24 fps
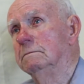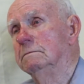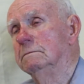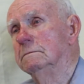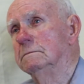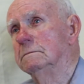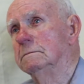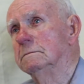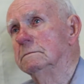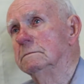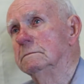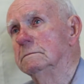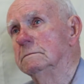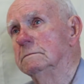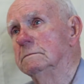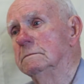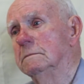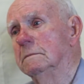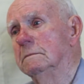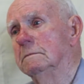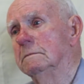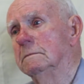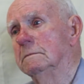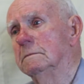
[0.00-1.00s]

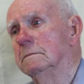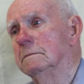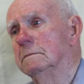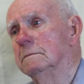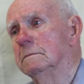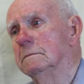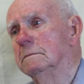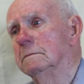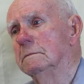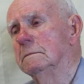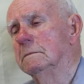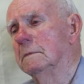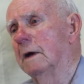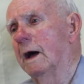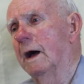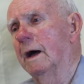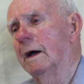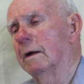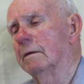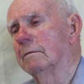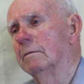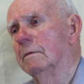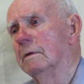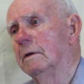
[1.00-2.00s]
Probably in the
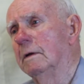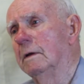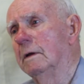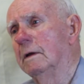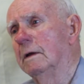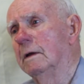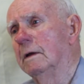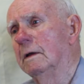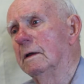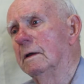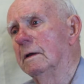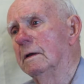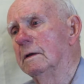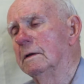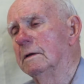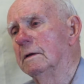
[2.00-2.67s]
60s,